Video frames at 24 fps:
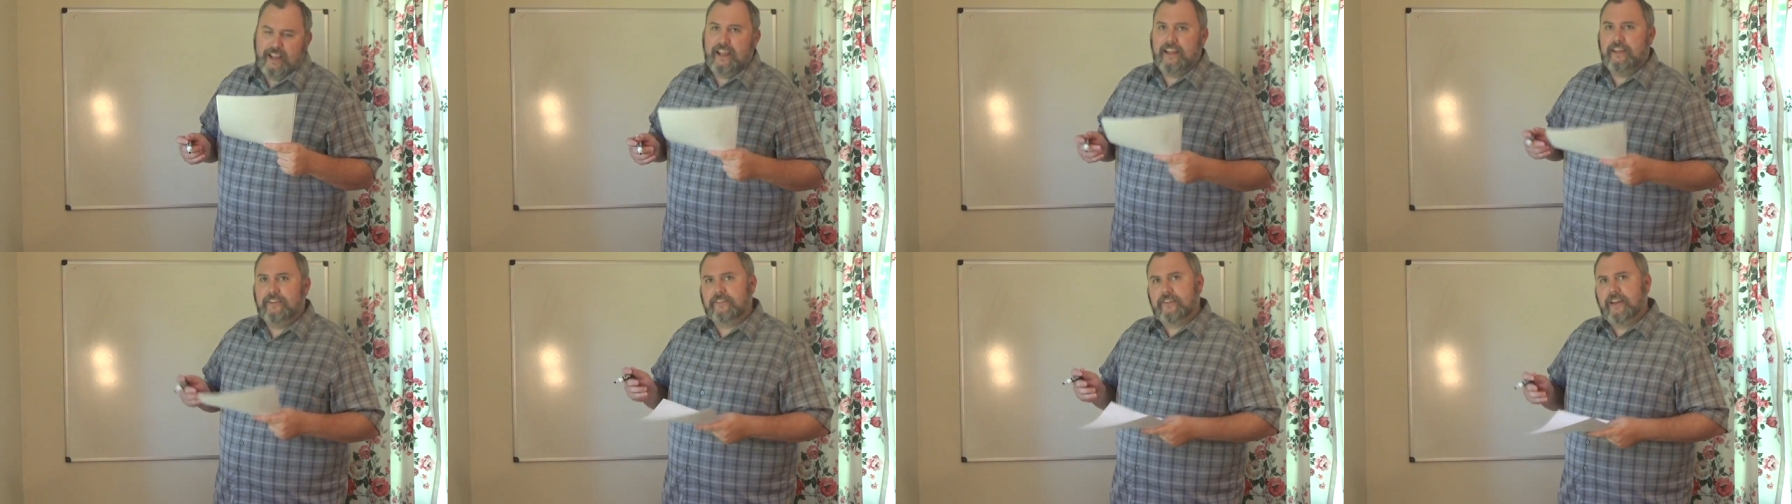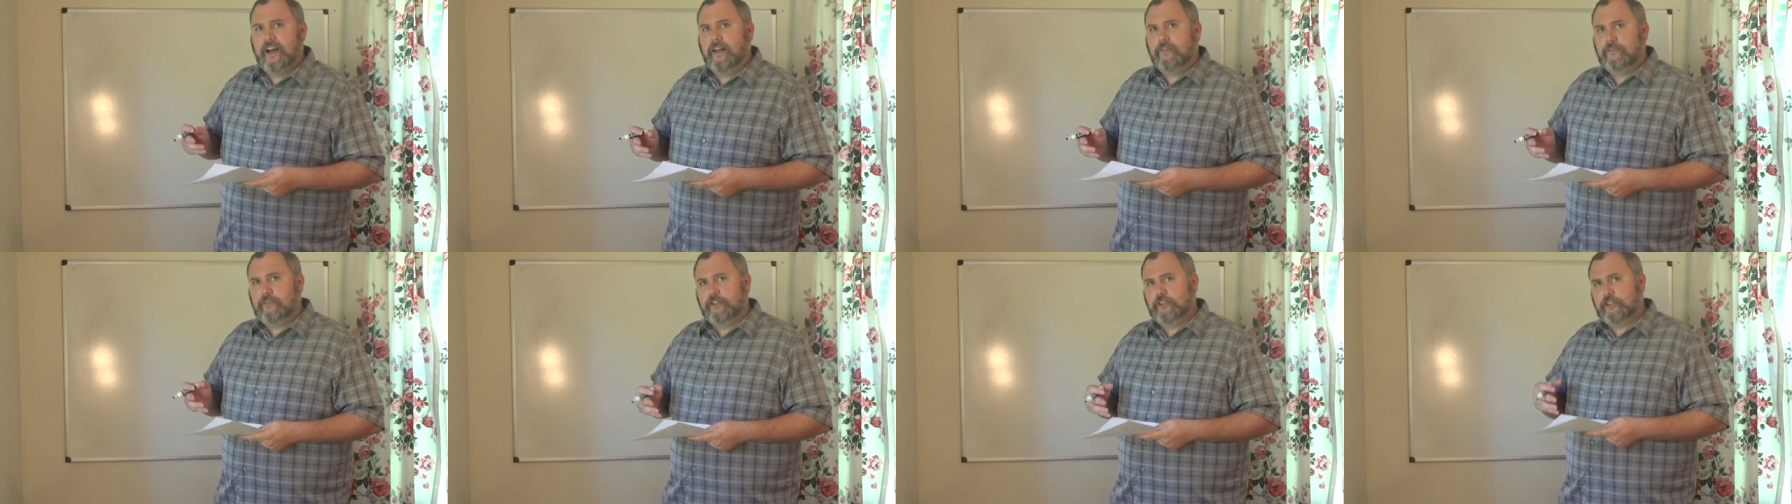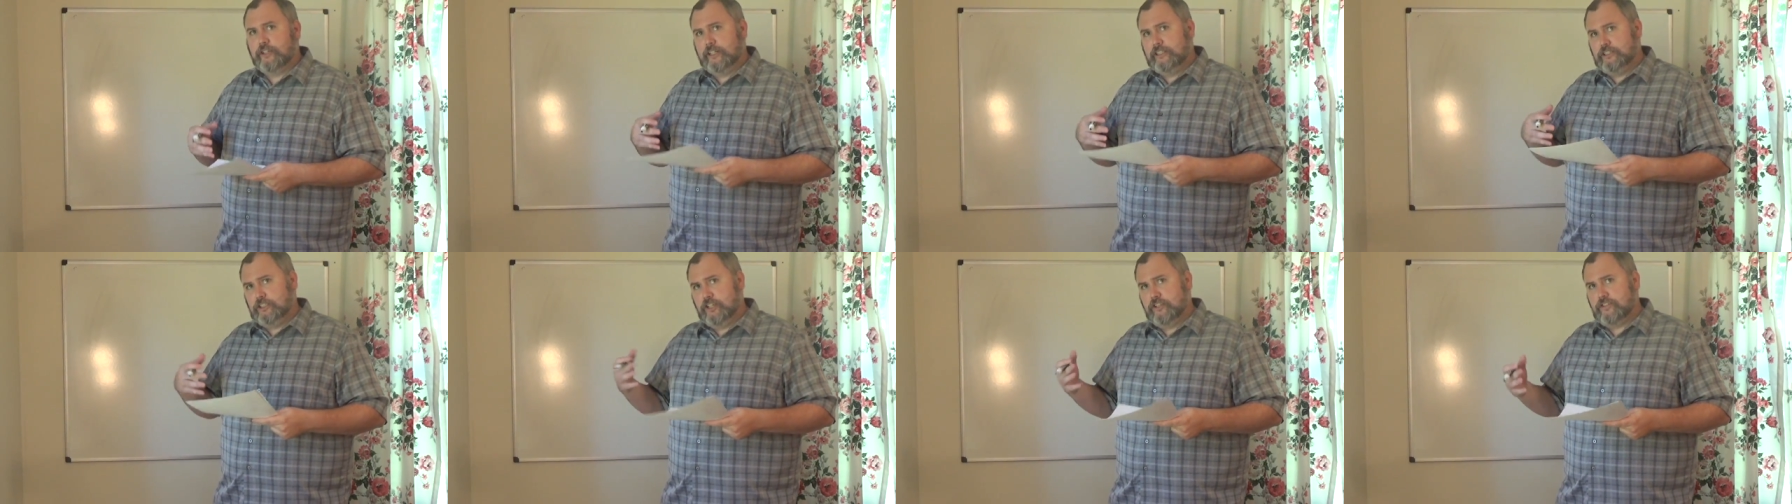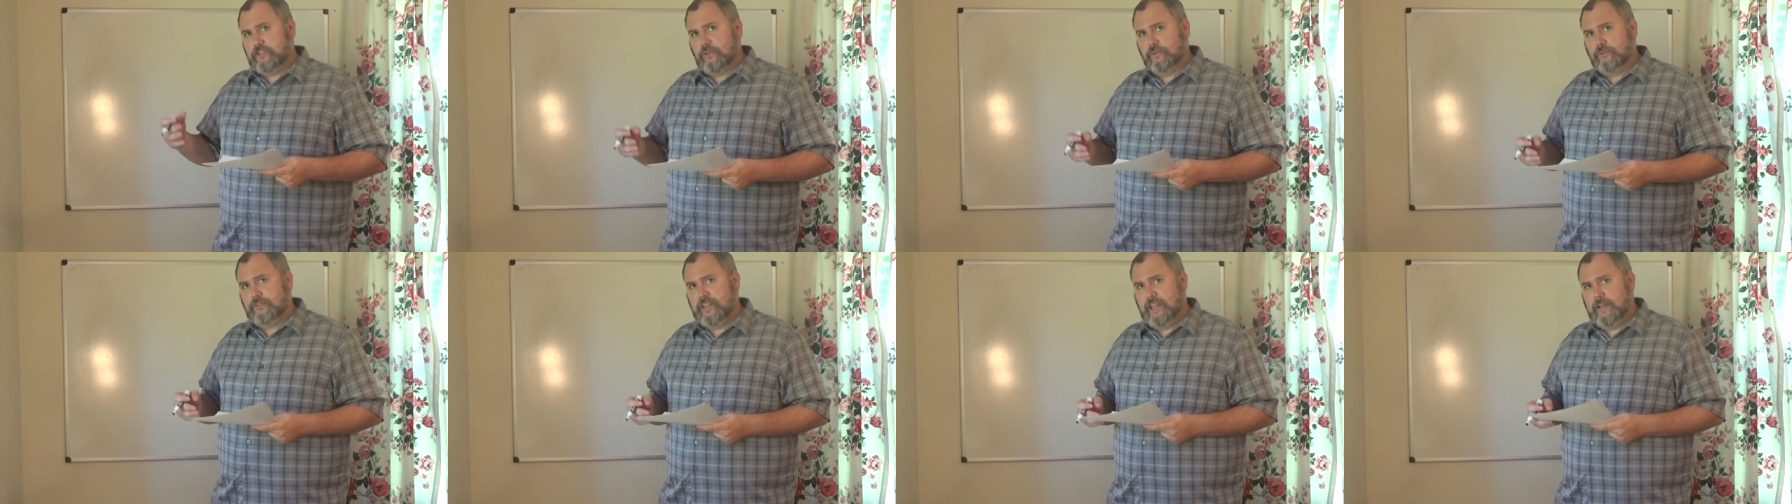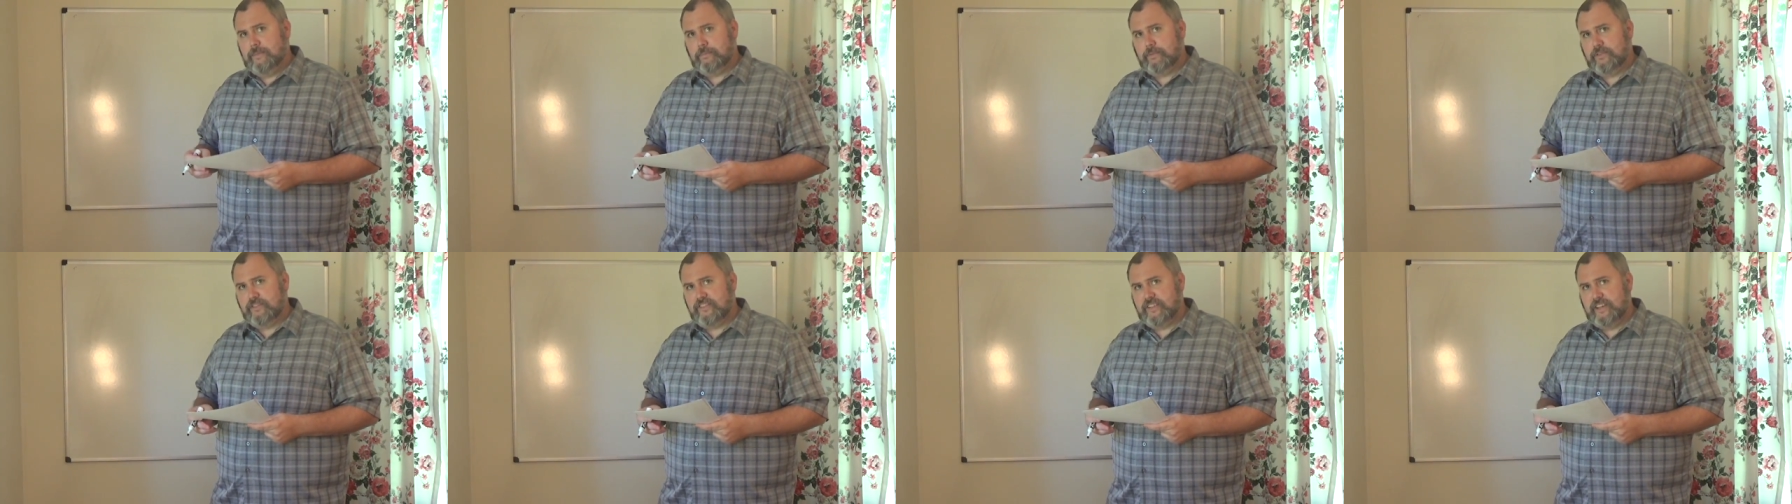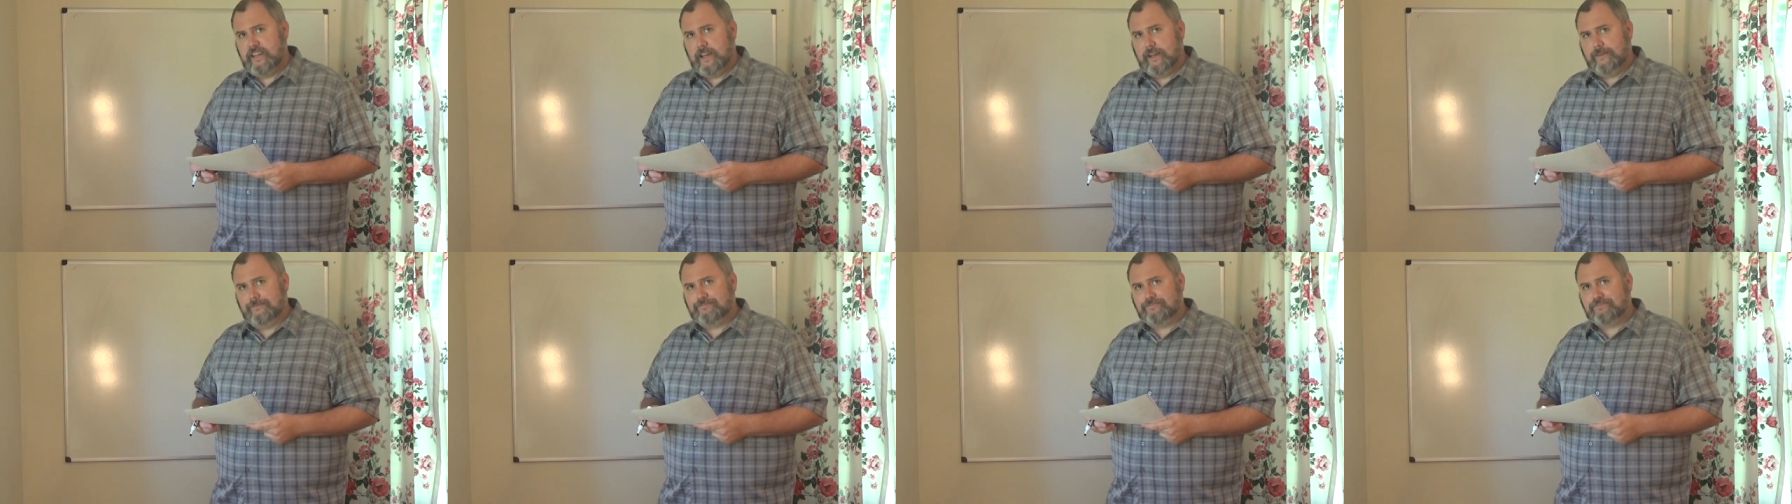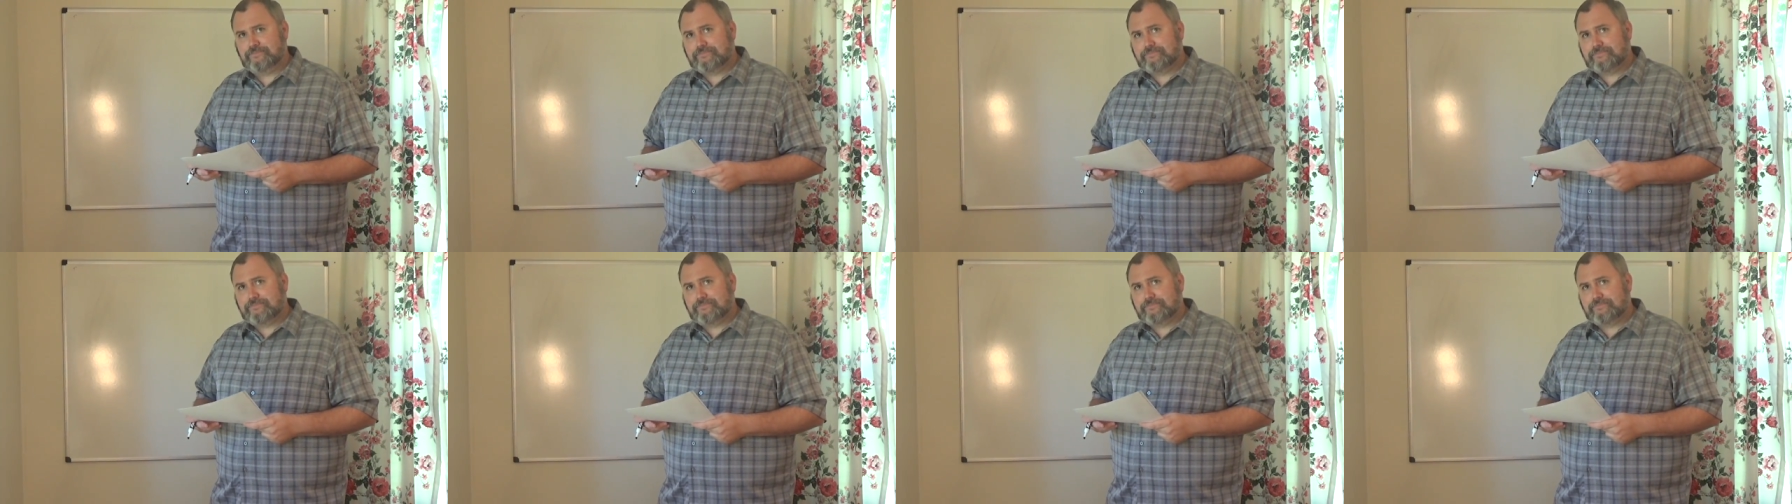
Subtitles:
is concentrate just on 10%.